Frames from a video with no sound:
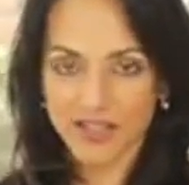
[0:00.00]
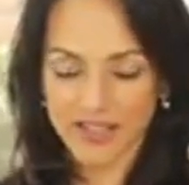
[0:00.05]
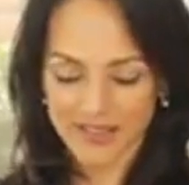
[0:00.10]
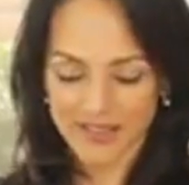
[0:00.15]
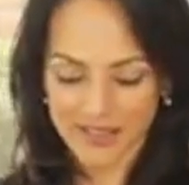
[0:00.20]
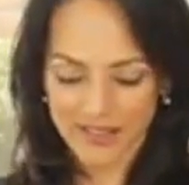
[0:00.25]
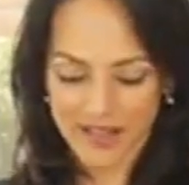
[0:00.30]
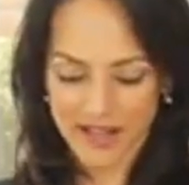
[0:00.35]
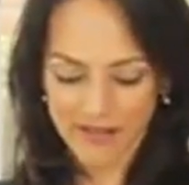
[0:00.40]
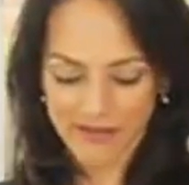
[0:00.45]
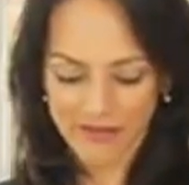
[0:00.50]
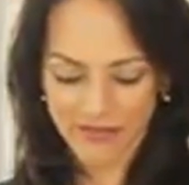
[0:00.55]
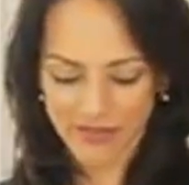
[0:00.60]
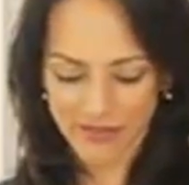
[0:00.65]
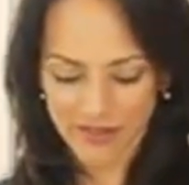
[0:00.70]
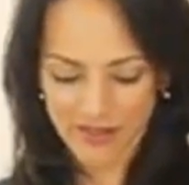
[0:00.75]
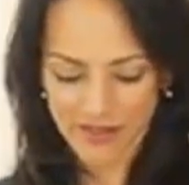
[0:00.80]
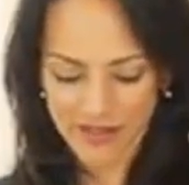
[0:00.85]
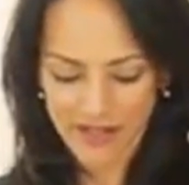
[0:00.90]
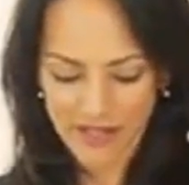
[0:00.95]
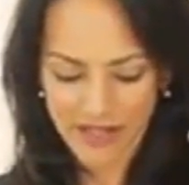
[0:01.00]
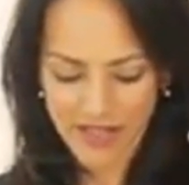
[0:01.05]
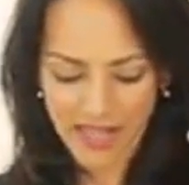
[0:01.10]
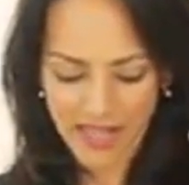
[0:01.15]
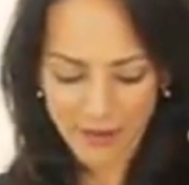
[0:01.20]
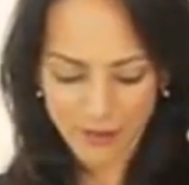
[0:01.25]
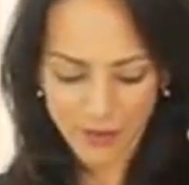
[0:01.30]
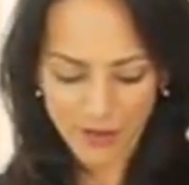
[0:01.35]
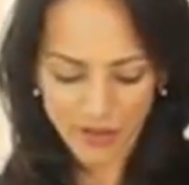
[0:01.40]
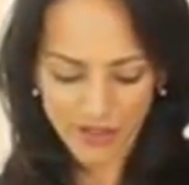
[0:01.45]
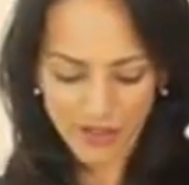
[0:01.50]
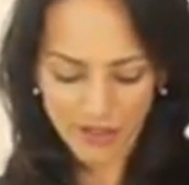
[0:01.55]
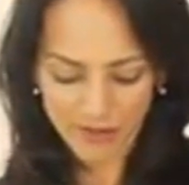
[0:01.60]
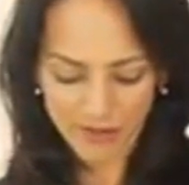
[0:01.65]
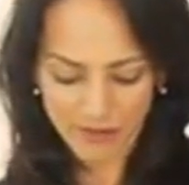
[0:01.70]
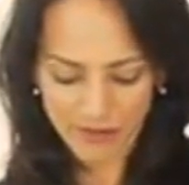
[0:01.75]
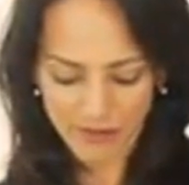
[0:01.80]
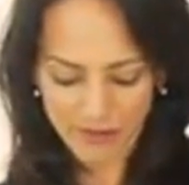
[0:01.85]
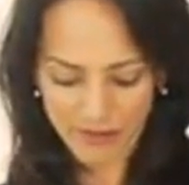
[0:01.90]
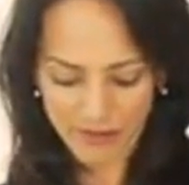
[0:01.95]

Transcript: is enough. And we're going to